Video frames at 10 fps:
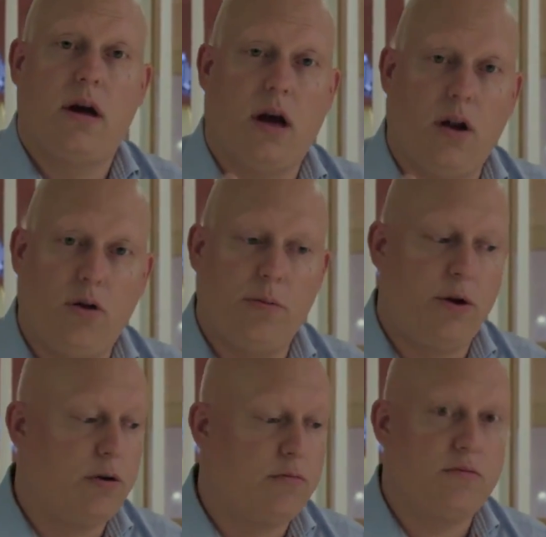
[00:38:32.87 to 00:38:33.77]

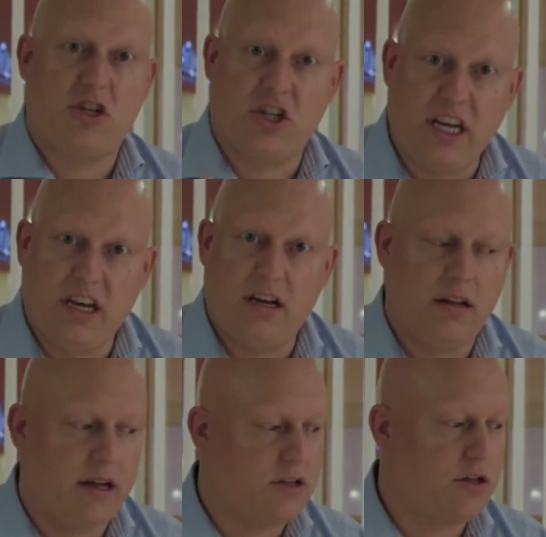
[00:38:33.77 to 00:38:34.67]
aluminum, steel,
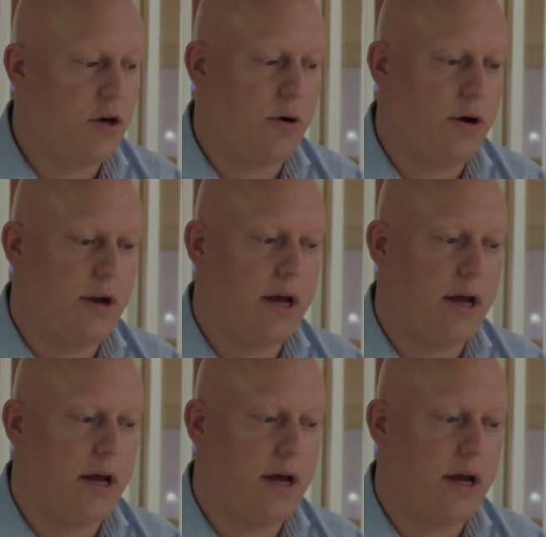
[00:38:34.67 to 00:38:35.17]
and so on.